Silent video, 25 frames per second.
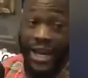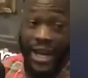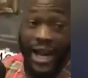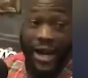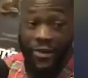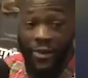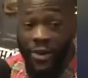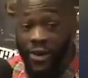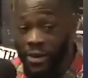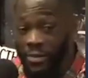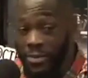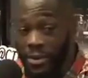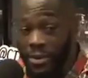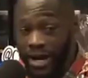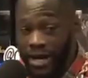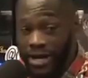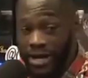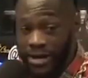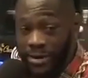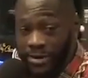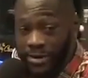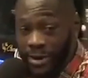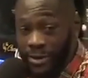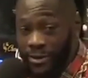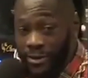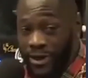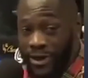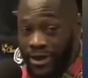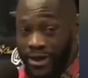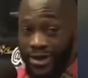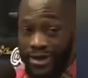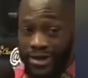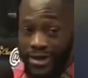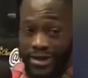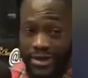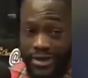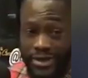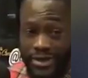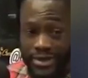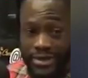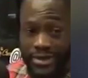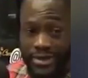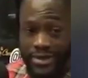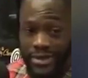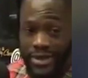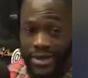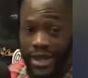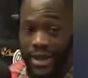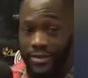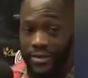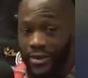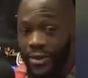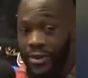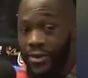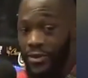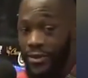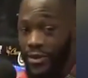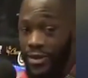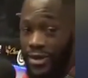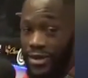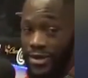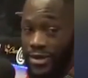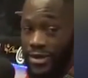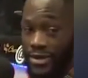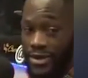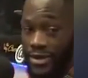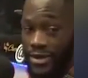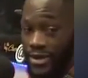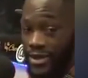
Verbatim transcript: Nah, I want a body on my record. I want one.